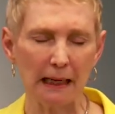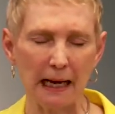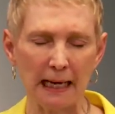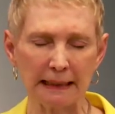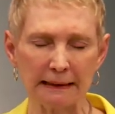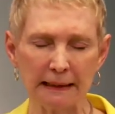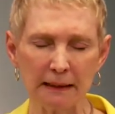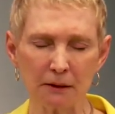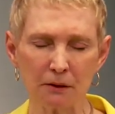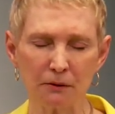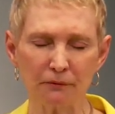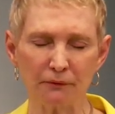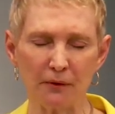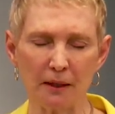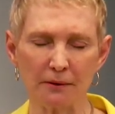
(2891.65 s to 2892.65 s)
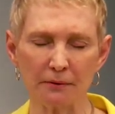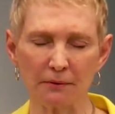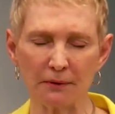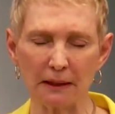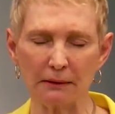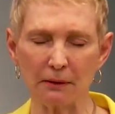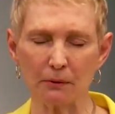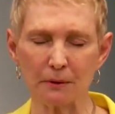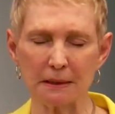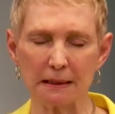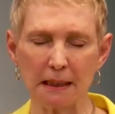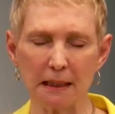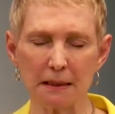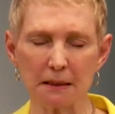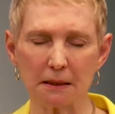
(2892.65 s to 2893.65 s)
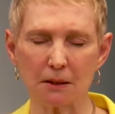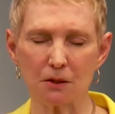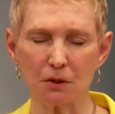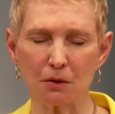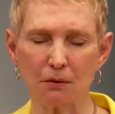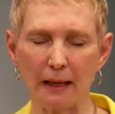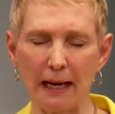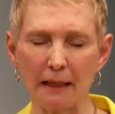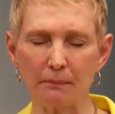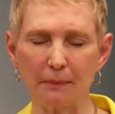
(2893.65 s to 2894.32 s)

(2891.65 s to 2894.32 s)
I thank You, Father, that there was things that You had